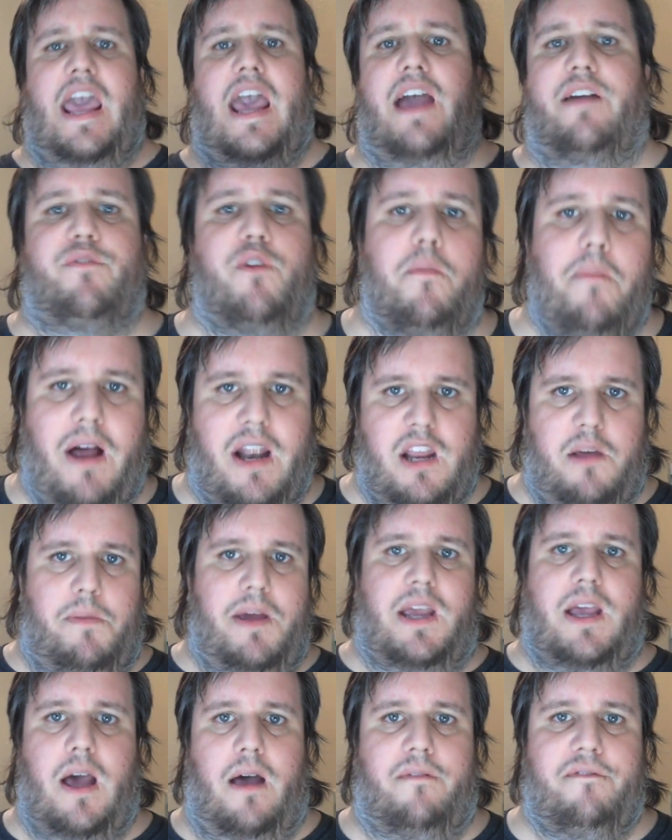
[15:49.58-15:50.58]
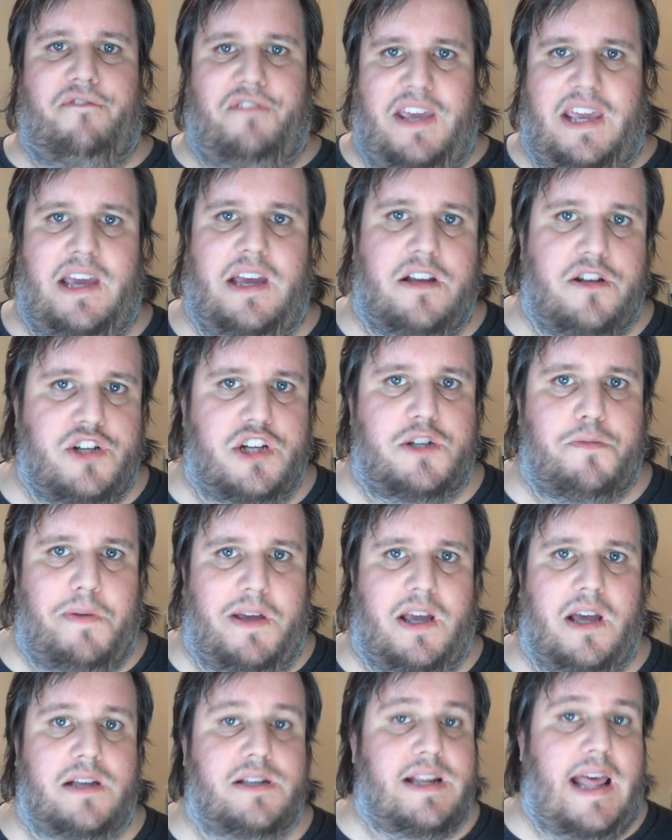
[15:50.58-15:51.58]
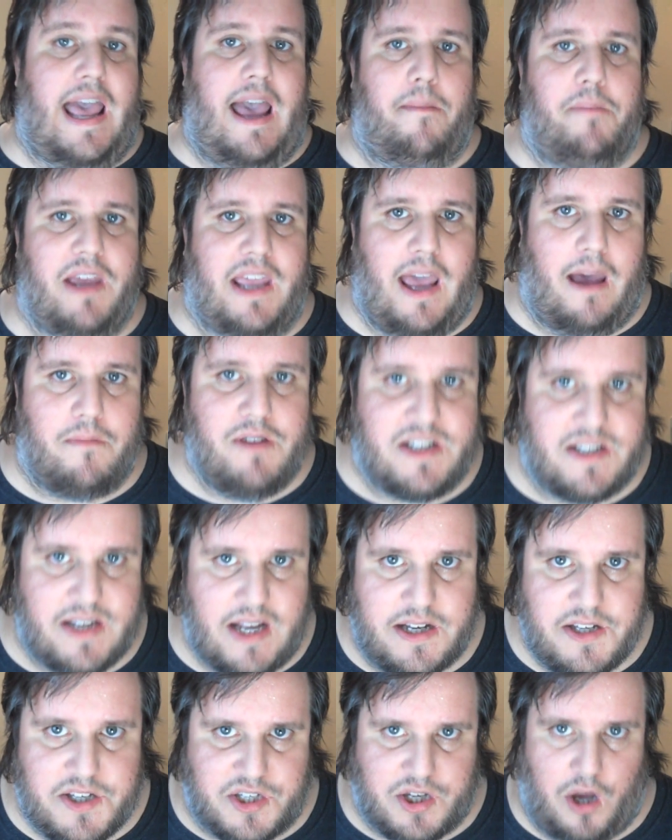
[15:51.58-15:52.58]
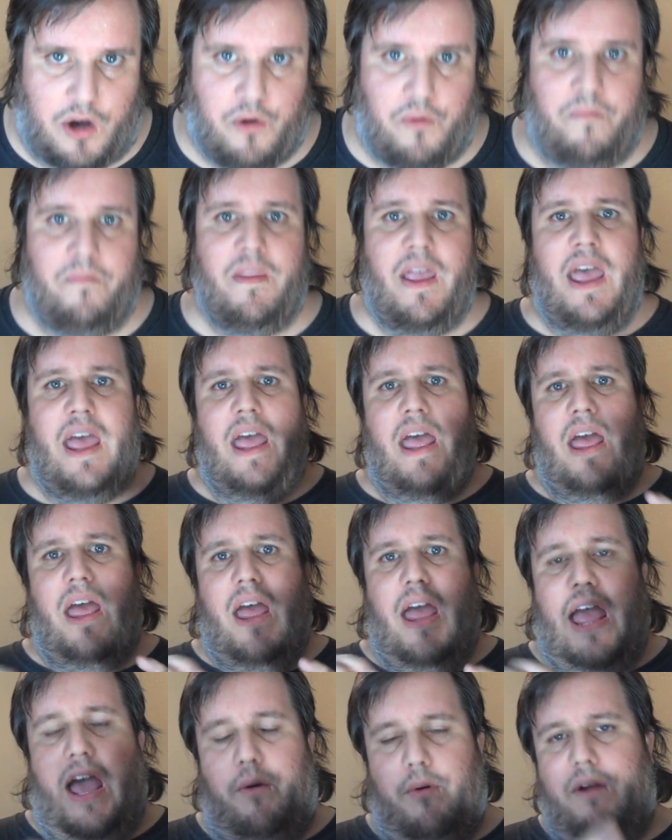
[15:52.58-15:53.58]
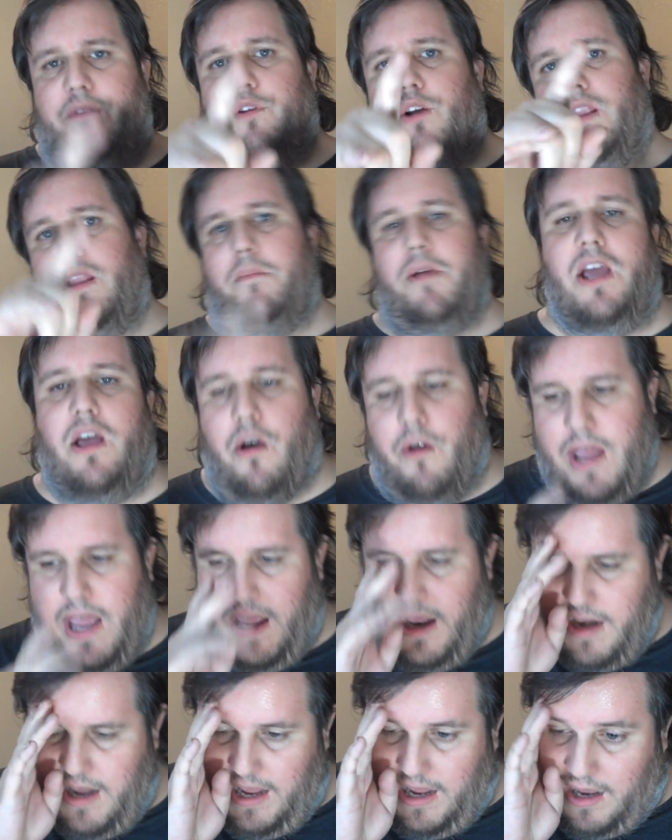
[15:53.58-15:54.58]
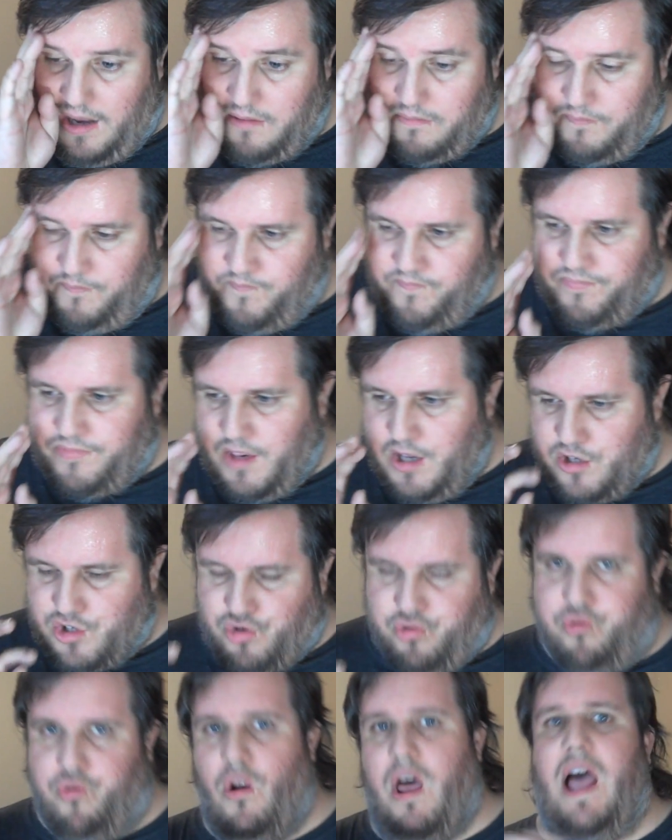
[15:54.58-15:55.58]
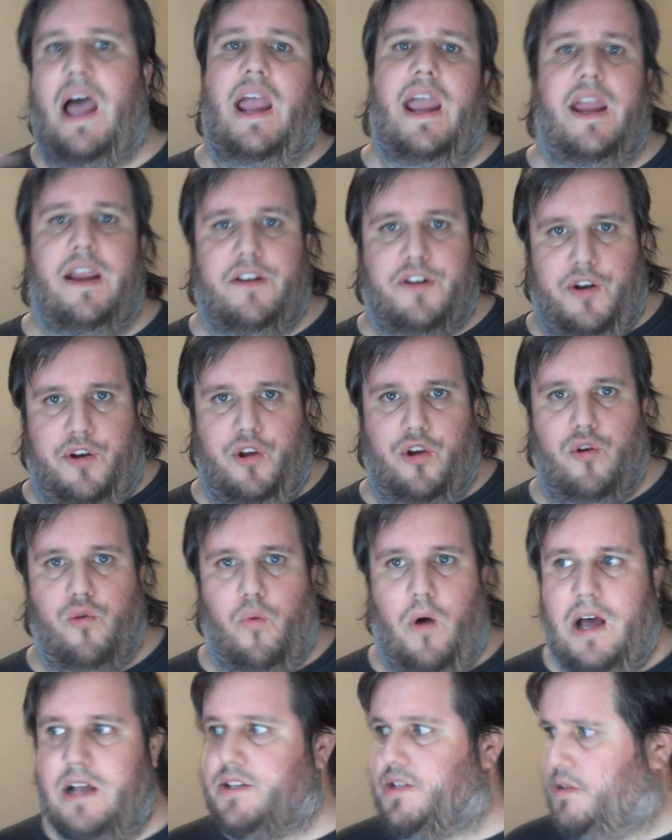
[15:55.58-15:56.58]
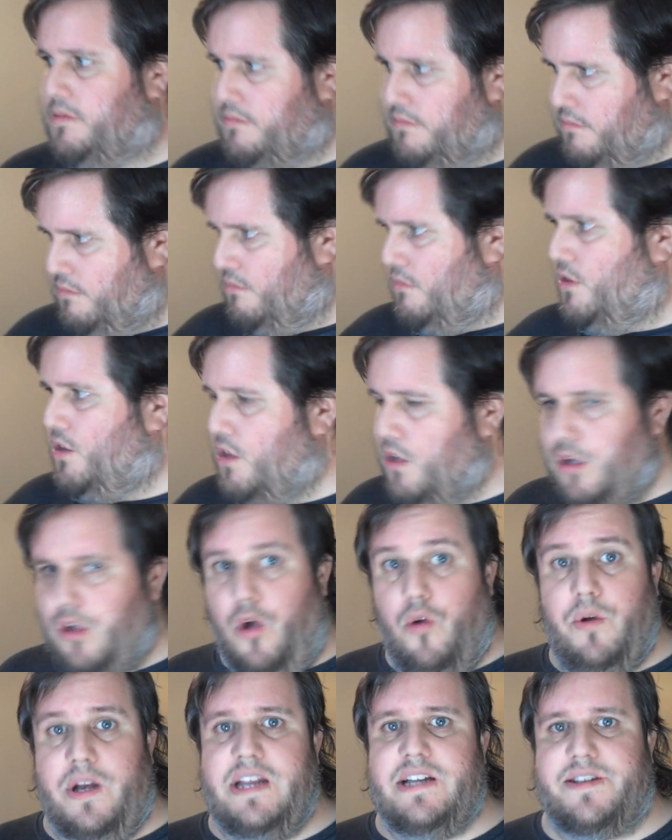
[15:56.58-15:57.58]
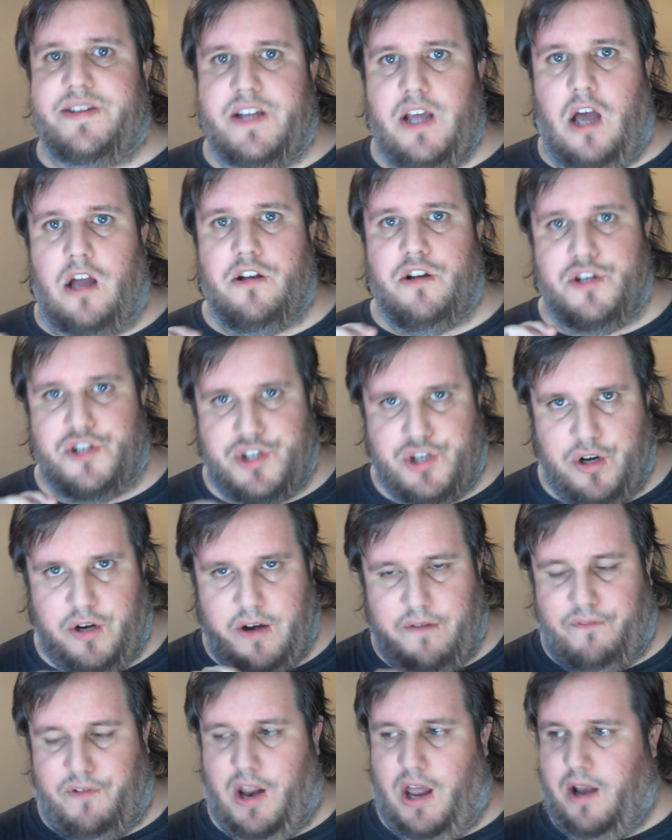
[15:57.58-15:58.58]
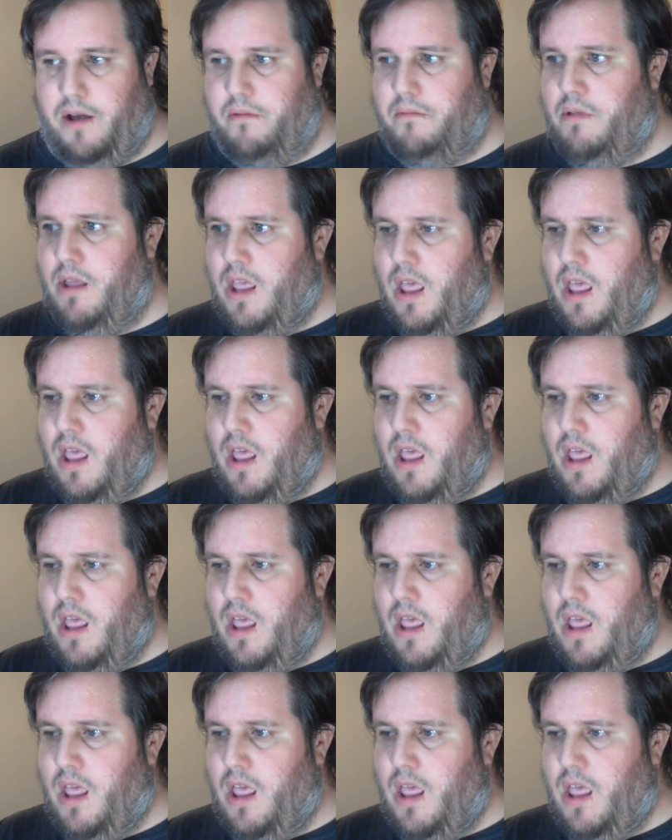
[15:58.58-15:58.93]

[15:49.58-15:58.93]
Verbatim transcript: everybody to become vegan just because the HappyCabbie said so. However, let me go ahead and try to do what Onision should have done.